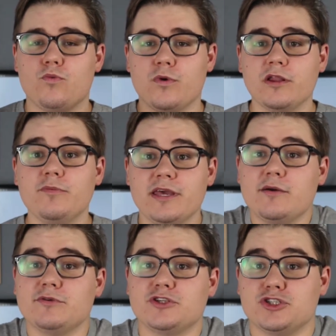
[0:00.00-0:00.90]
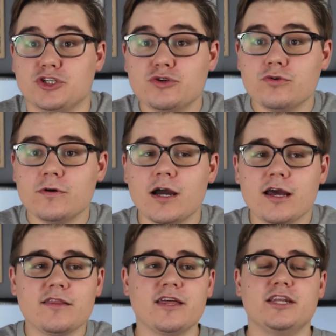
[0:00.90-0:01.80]
will be able to do
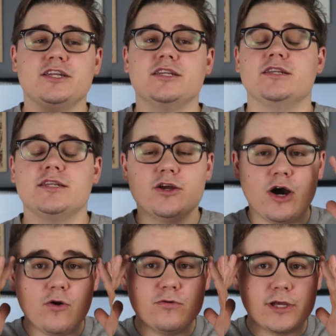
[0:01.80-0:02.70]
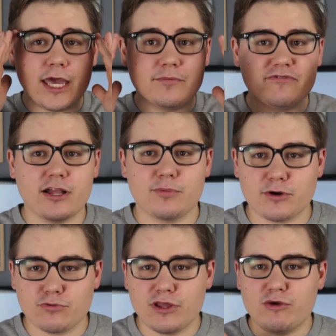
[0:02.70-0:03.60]
that no game
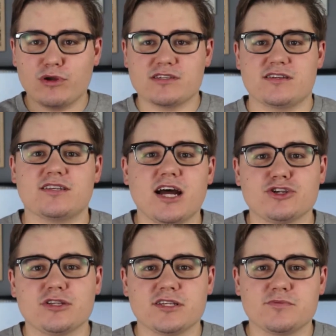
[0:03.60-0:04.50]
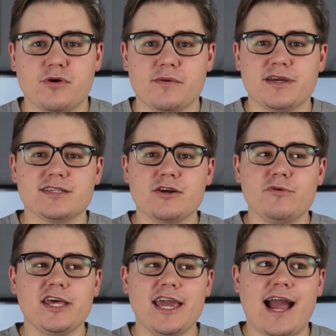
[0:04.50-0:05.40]
developer really wants to touch at this point, because they don't
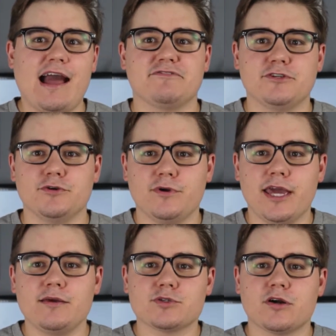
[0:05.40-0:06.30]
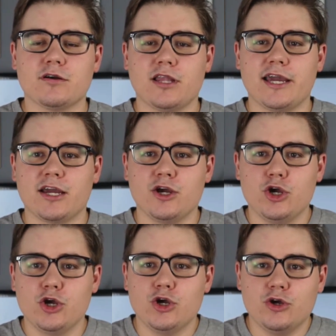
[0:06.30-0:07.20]
really have to. Games aren't like
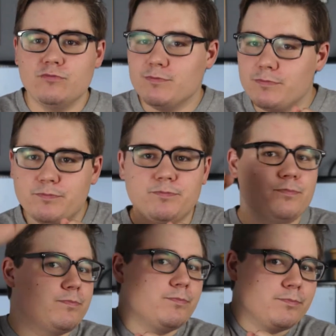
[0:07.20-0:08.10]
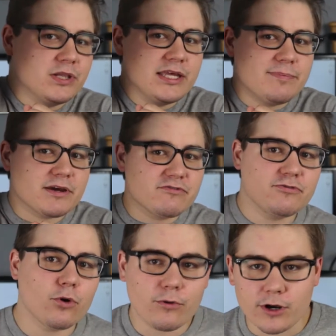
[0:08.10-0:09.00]
leaping
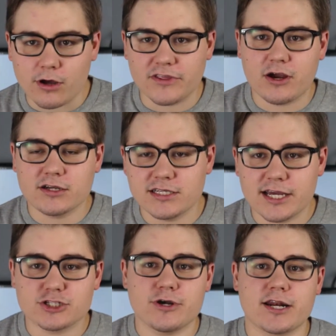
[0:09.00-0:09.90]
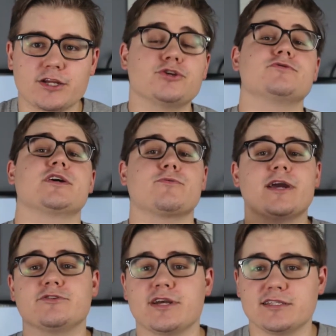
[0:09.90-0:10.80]
forward on the RTX train and using
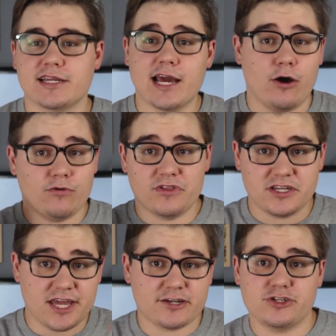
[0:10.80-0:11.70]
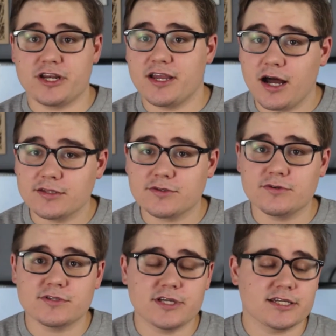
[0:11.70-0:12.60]
ray tracing. Now, the next gen
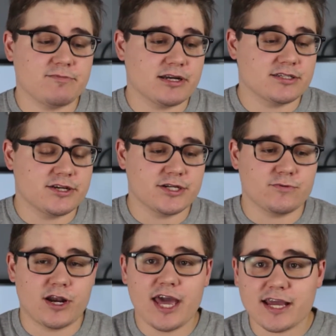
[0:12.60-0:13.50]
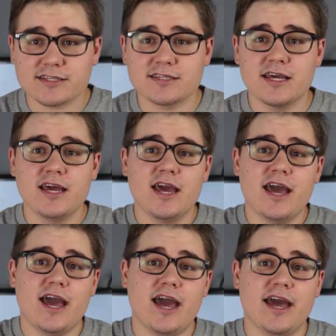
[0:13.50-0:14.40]
consoles, the Xbox Series 1X
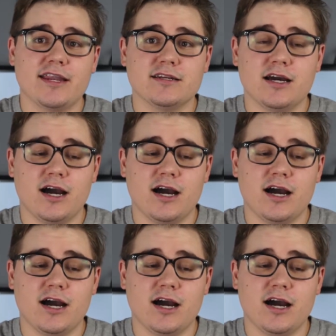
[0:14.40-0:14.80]
and